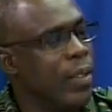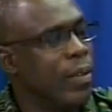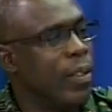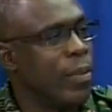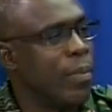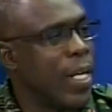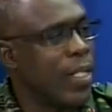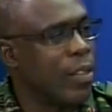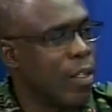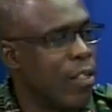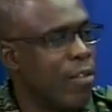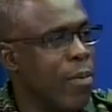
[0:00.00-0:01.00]
or departed
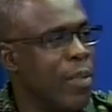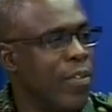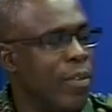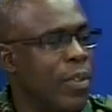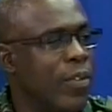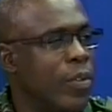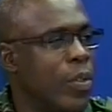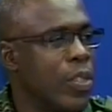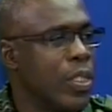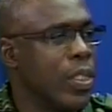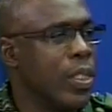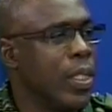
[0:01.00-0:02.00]
honorably from the
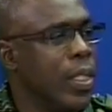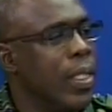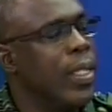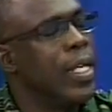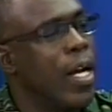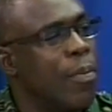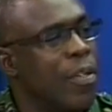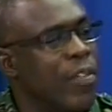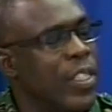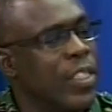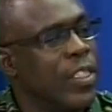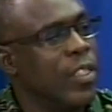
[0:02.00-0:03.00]
force. There are
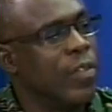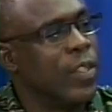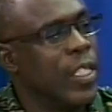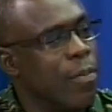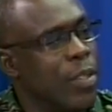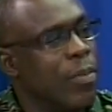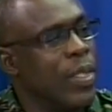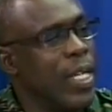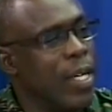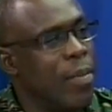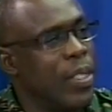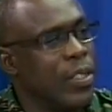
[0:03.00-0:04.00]
provisions for them to be
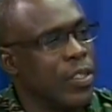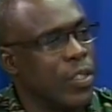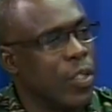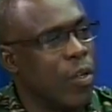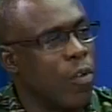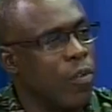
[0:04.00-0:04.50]
able to serve